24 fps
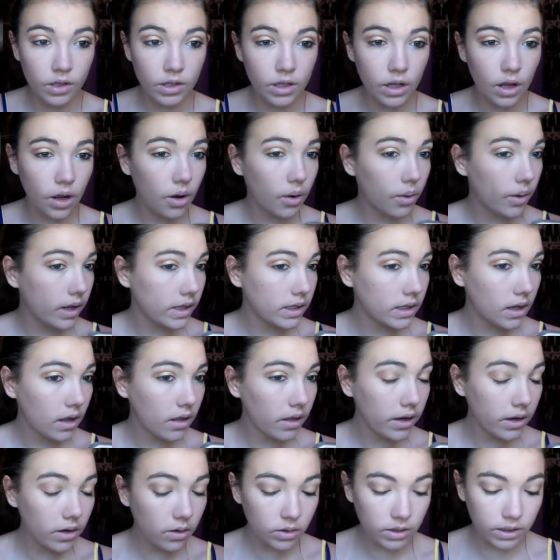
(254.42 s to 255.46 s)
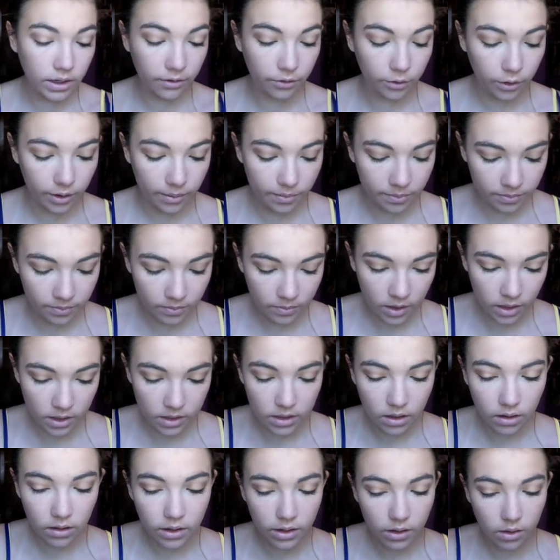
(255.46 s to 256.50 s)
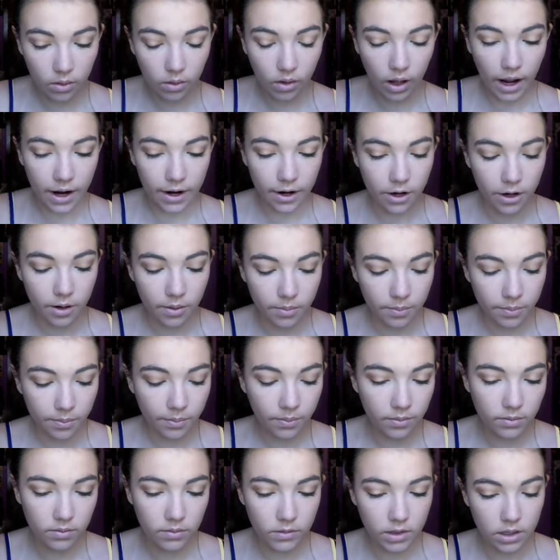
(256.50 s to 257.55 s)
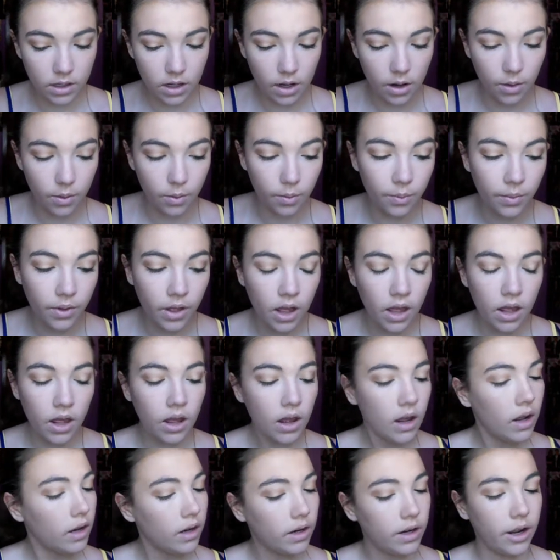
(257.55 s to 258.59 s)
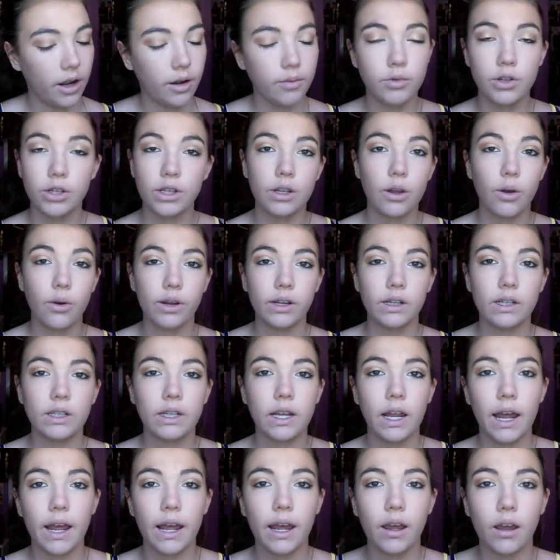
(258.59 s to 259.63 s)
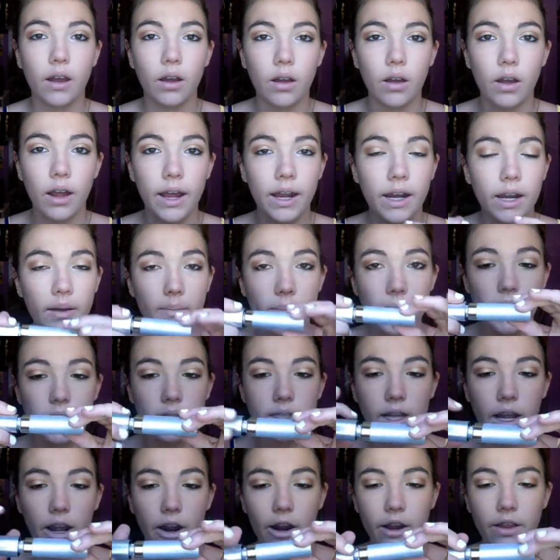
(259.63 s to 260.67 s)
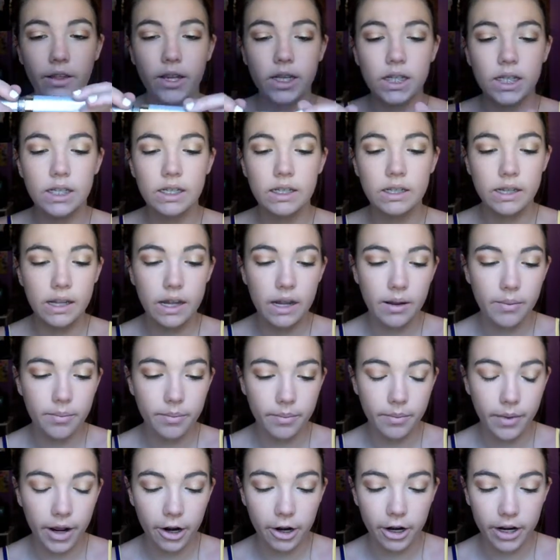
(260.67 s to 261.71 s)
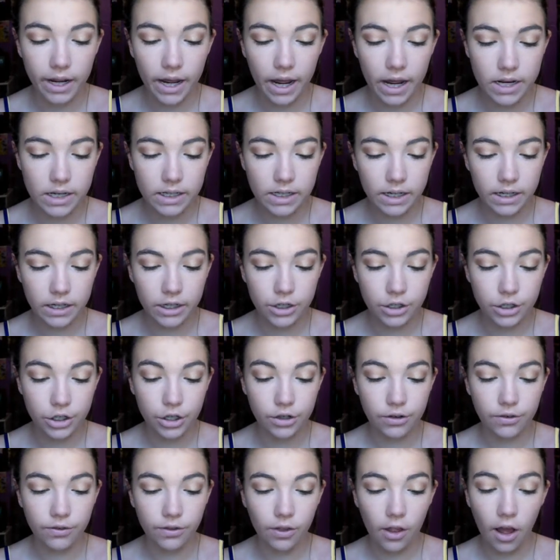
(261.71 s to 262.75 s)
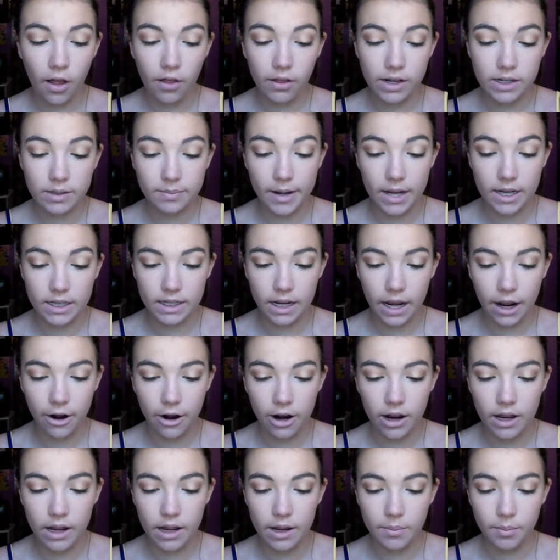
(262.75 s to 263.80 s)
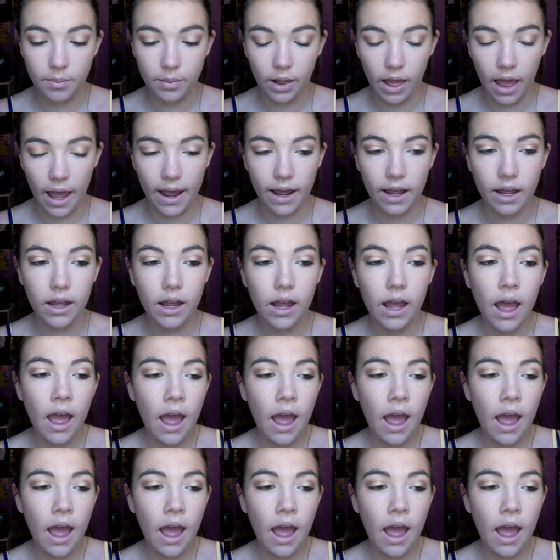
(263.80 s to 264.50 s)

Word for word: So it's a little different. It's a little lighter. So now I'm just going to take any mascara. This is the Mary Kay Signature Flawless Mascara in black.